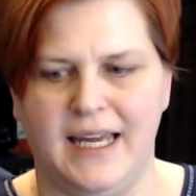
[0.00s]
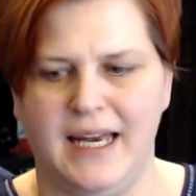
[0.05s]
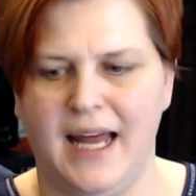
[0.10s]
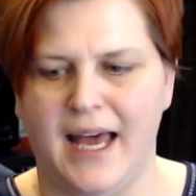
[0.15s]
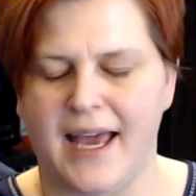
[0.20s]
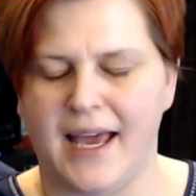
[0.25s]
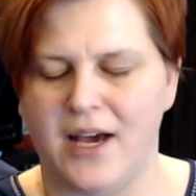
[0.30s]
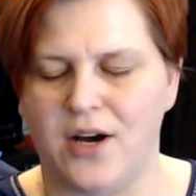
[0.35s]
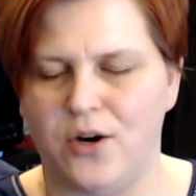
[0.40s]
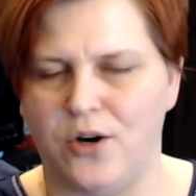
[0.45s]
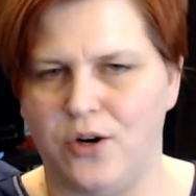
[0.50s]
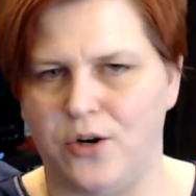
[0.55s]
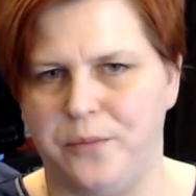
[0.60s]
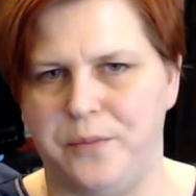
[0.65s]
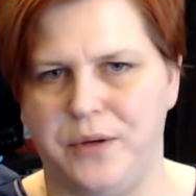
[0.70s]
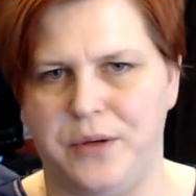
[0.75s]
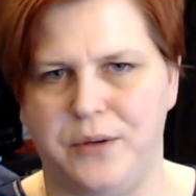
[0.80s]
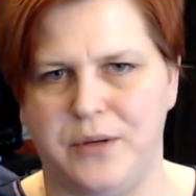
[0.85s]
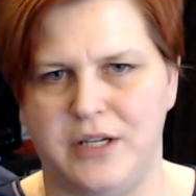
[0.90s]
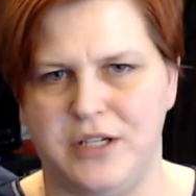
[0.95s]
I hope
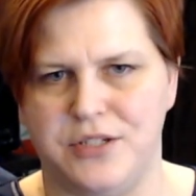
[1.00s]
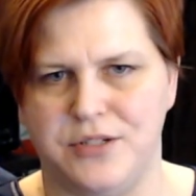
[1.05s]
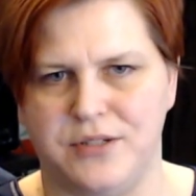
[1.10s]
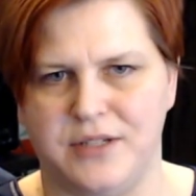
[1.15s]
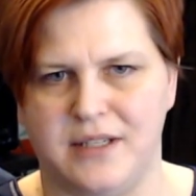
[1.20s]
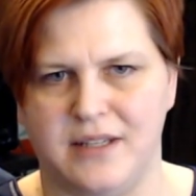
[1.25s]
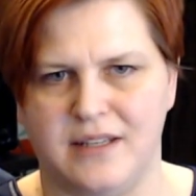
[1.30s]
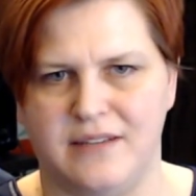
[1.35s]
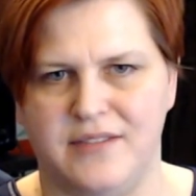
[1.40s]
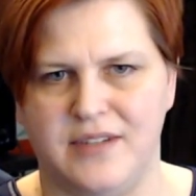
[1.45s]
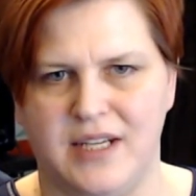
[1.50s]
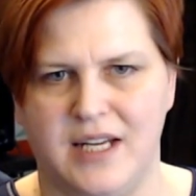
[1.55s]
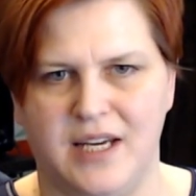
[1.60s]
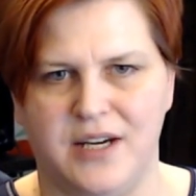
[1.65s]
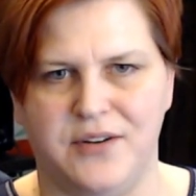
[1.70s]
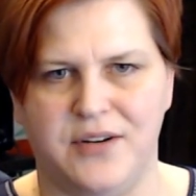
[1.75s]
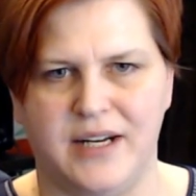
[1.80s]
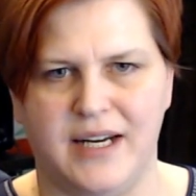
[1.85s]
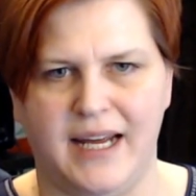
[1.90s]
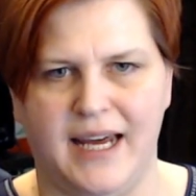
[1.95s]
you enjoy the video
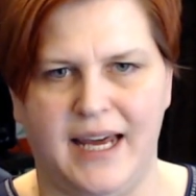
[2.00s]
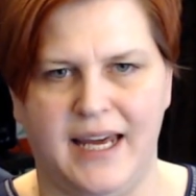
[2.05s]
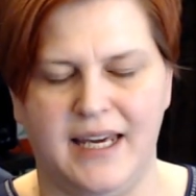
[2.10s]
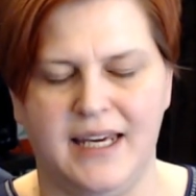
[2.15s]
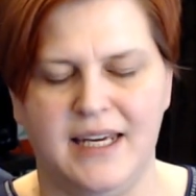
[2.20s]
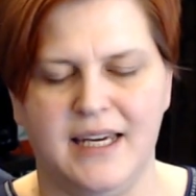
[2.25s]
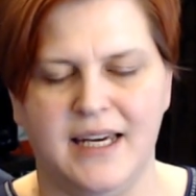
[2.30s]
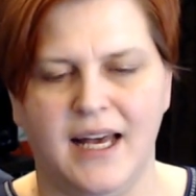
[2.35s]
today.